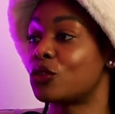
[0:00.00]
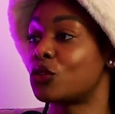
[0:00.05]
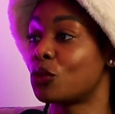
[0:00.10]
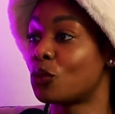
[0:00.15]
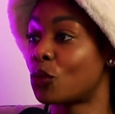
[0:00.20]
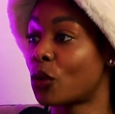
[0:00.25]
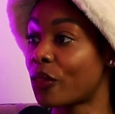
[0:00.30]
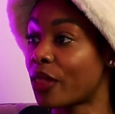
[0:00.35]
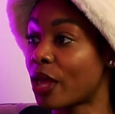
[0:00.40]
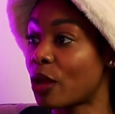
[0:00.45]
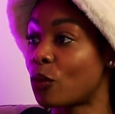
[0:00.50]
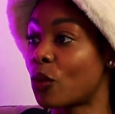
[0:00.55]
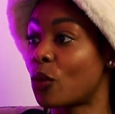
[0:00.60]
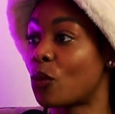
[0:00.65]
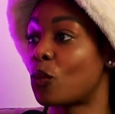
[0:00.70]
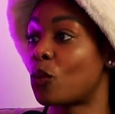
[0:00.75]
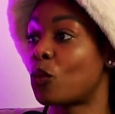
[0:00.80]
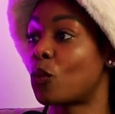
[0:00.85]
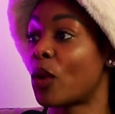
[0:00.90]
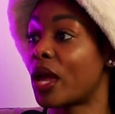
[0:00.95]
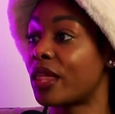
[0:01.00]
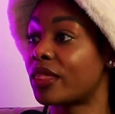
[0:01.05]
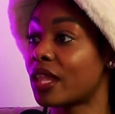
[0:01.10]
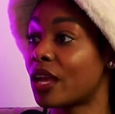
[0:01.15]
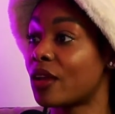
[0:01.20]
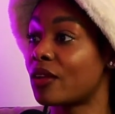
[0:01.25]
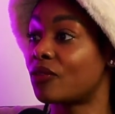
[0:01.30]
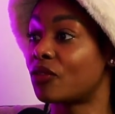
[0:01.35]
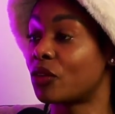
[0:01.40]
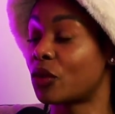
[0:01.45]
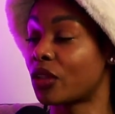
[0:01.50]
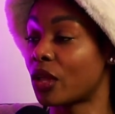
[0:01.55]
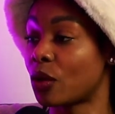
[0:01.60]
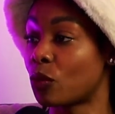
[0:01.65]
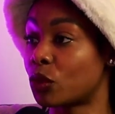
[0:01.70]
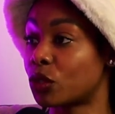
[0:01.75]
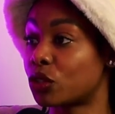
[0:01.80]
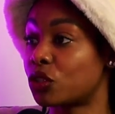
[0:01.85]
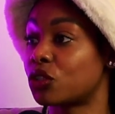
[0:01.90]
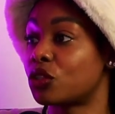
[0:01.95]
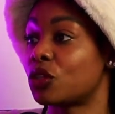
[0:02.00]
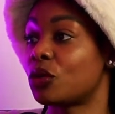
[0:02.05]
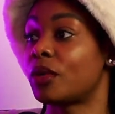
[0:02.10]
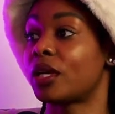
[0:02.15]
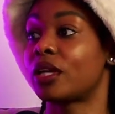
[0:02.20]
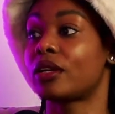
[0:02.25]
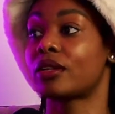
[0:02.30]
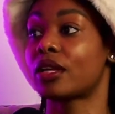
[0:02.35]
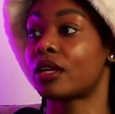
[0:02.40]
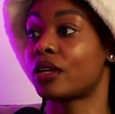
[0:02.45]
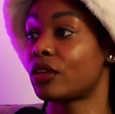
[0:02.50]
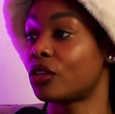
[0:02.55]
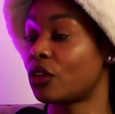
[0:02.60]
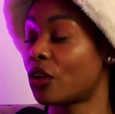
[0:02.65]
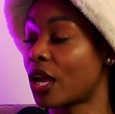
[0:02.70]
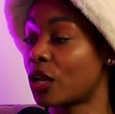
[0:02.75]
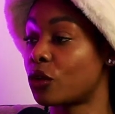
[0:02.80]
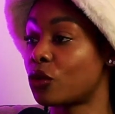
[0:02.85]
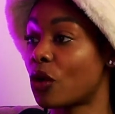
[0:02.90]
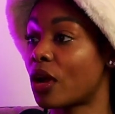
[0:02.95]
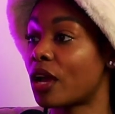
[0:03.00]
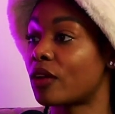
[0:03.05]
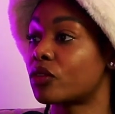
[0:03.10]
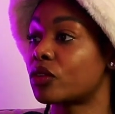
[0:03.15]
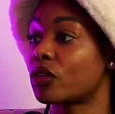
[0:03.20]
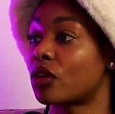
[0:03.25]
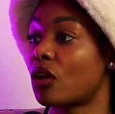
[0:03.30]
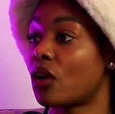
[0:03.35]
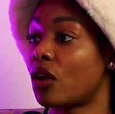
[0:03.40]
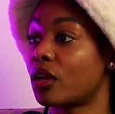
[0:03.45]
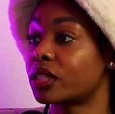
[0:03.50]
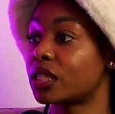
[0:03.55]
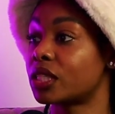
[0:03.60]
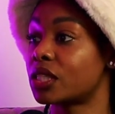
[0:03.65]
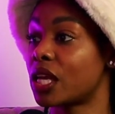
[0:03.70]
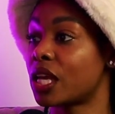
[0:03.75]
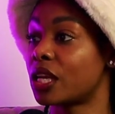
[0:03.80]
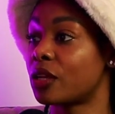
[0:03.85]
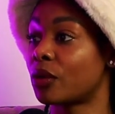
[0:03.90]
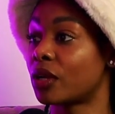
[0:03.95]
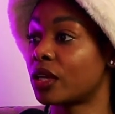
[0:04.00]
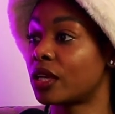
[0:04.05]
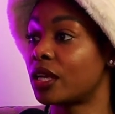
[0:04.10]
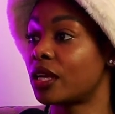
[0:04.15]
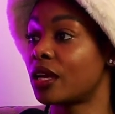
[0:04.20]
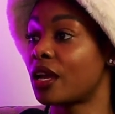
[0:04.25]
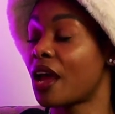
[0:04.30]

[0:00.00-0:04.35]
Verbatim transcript: do what they want when they feel they want to do it, you know, and not have to answer to anyone.